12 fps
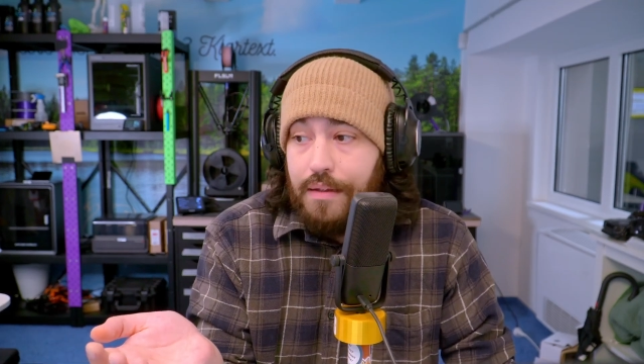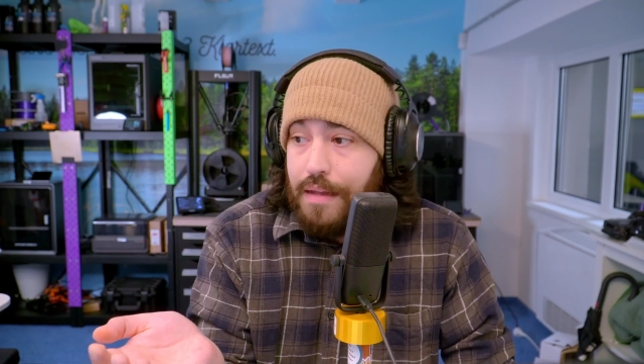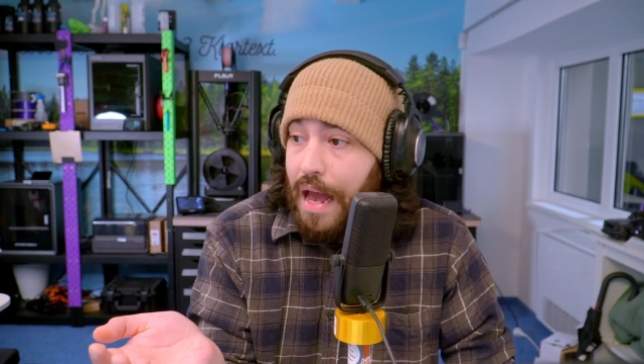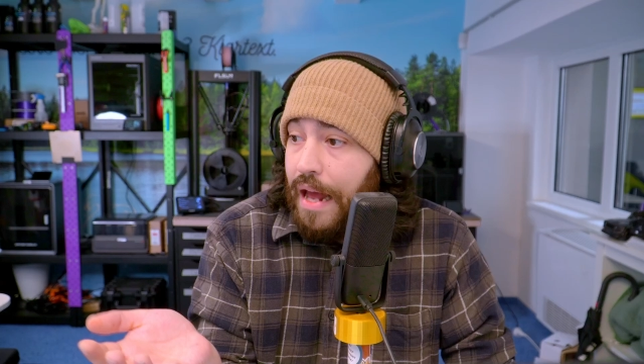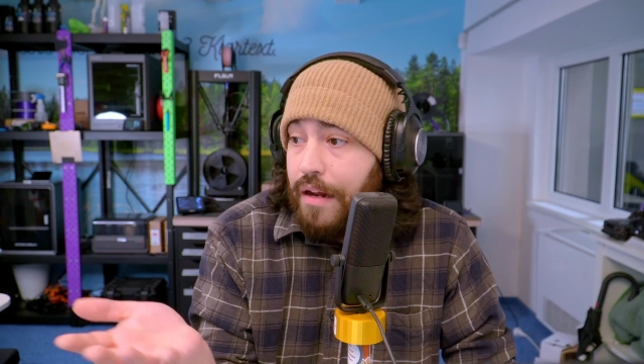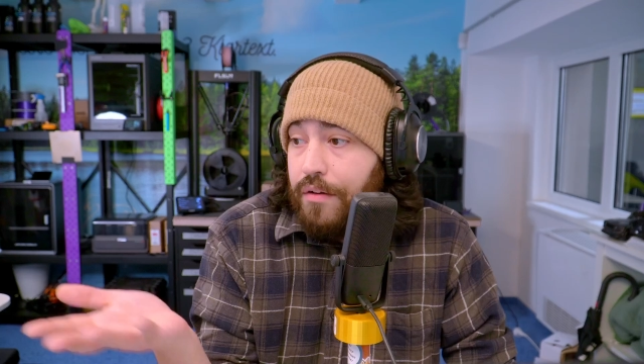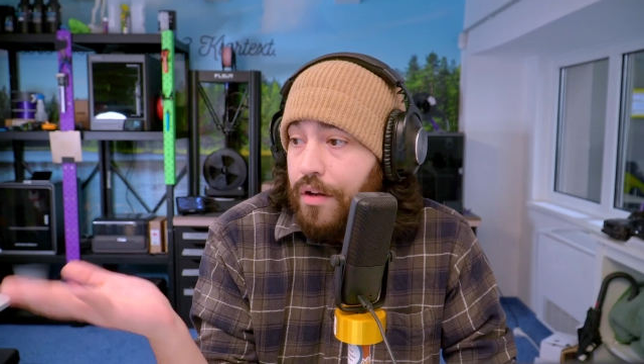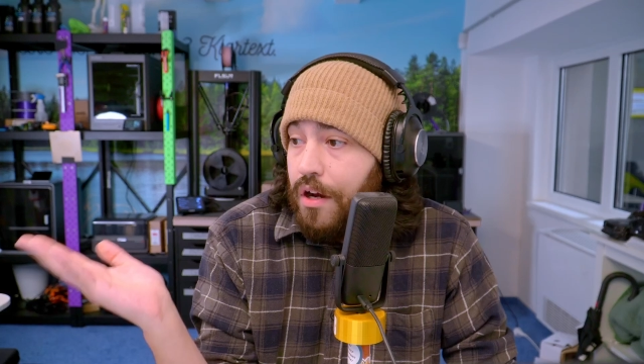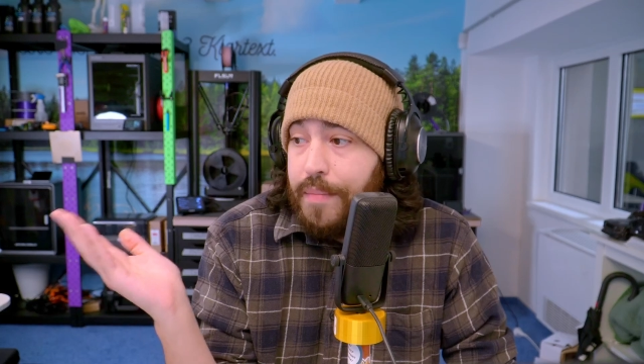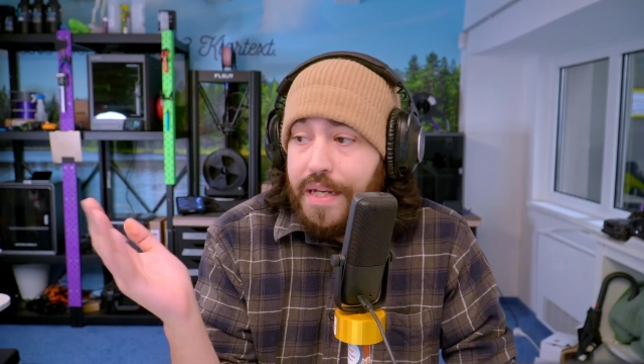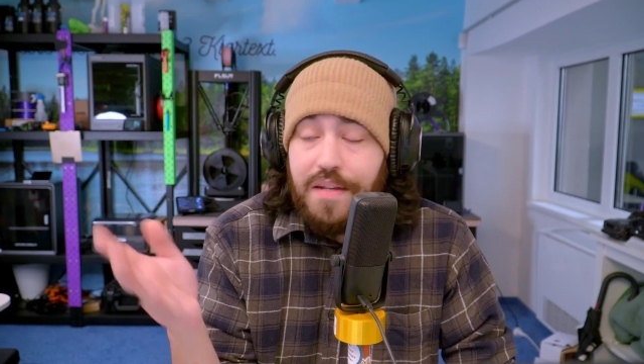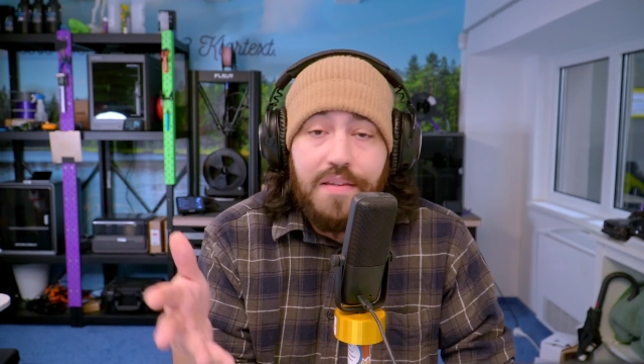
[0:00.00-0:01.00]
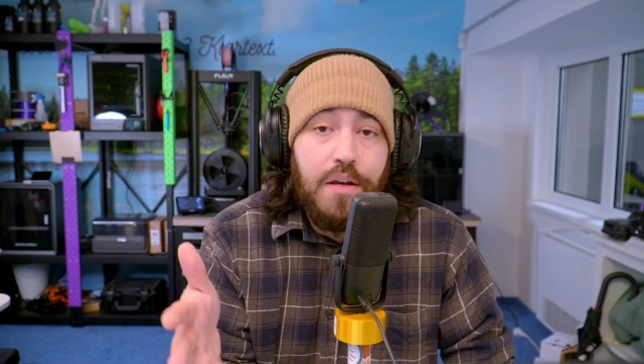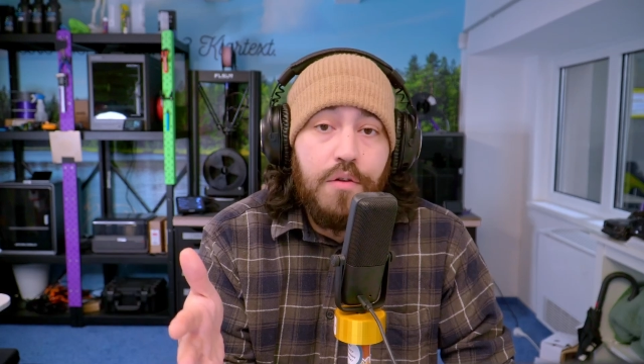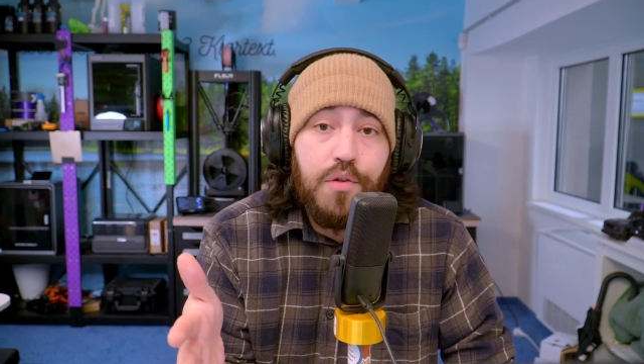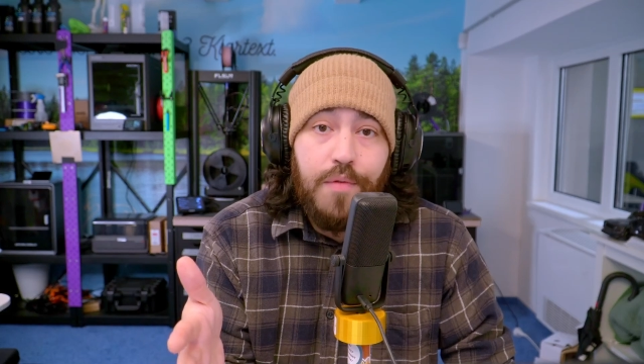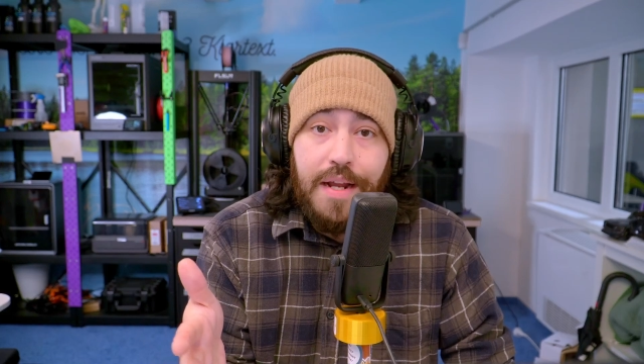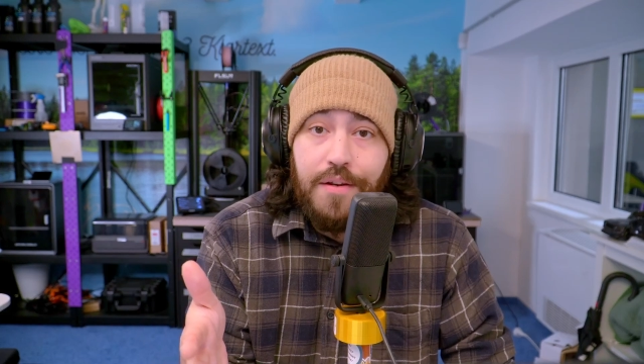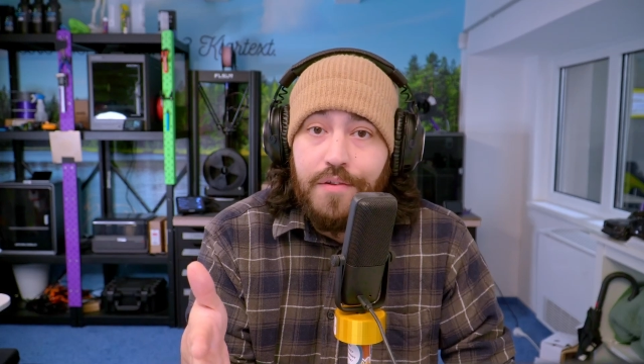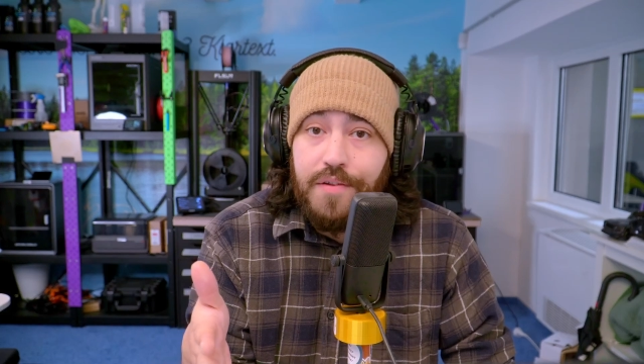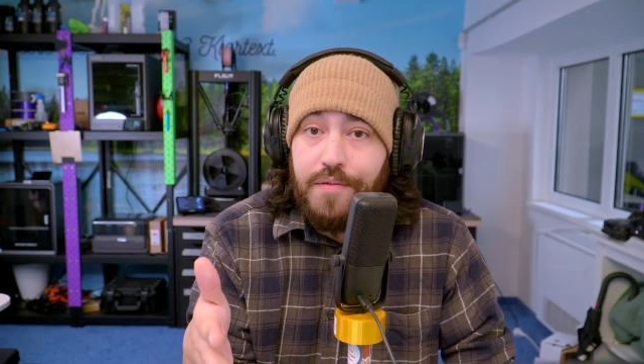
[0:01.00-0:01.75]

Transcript: I don't know, because those renders